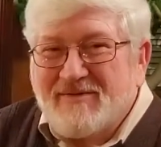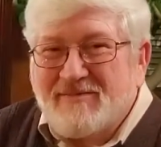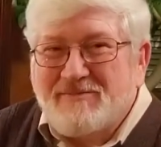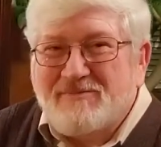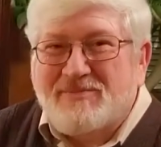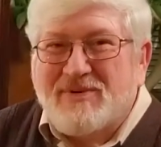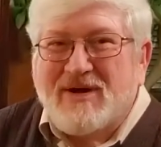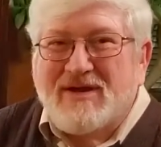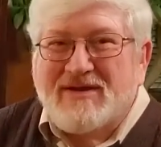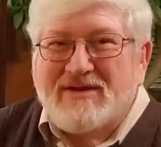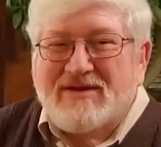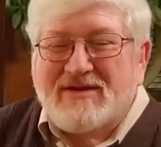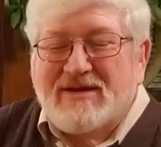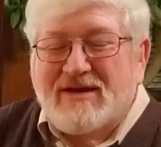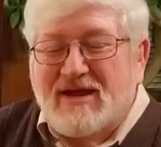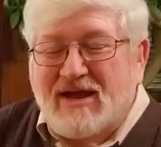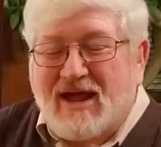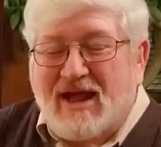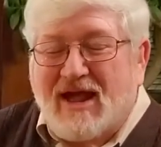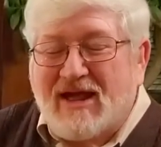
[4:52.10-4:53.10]
But
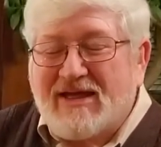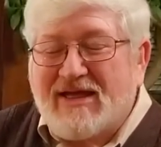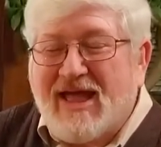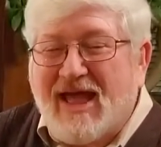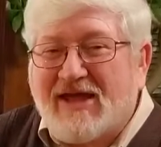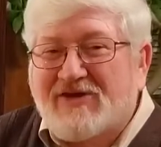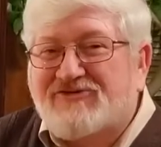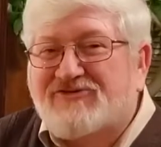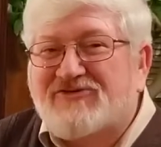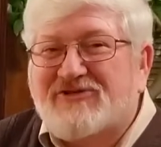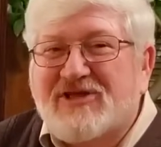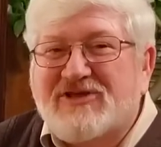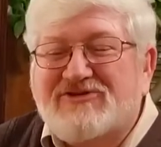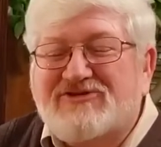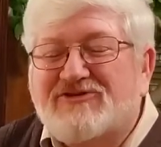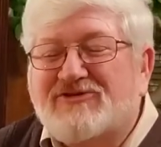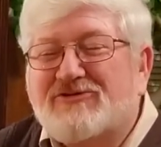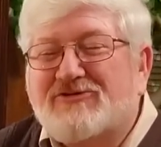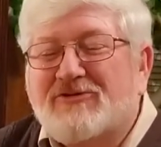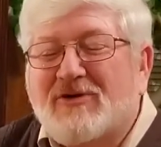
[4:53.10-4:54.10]
I actually
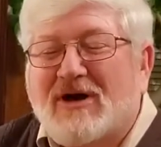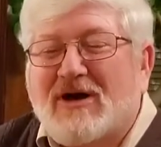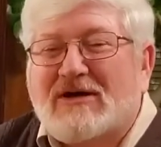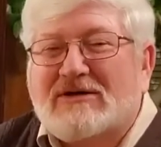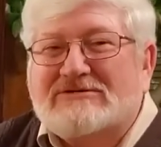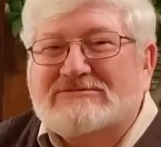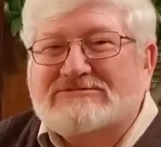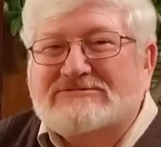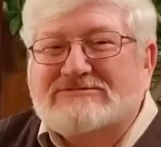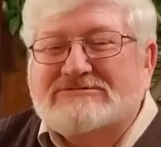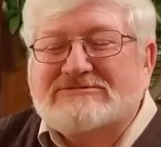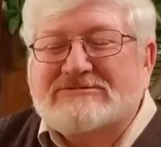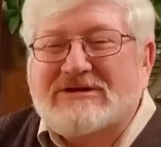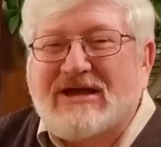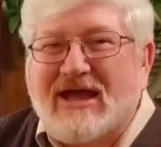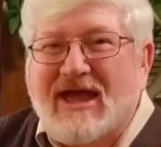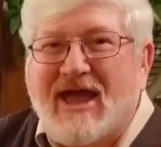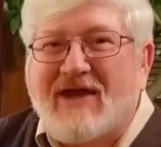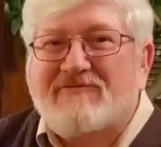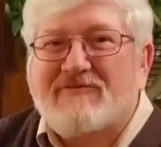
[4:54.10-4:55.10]
do
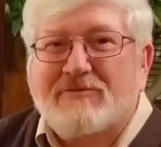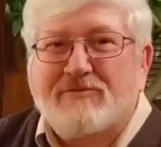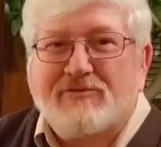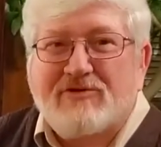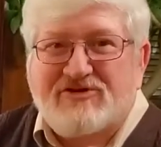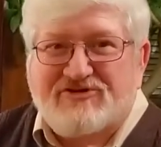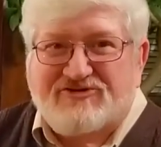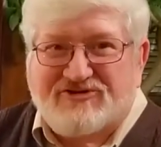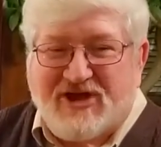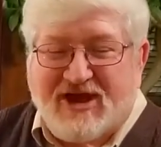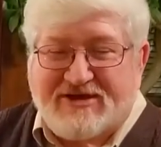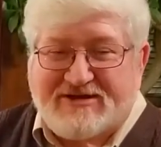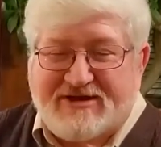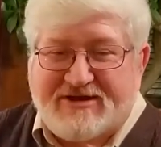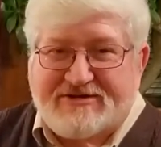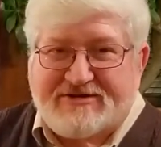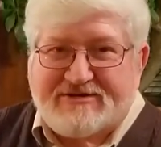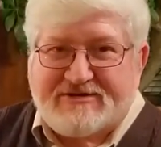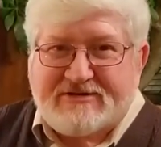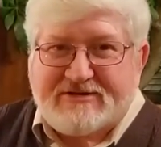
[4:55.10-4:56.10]
have
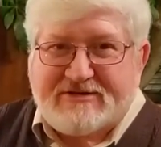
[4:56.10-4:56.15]
appreciated.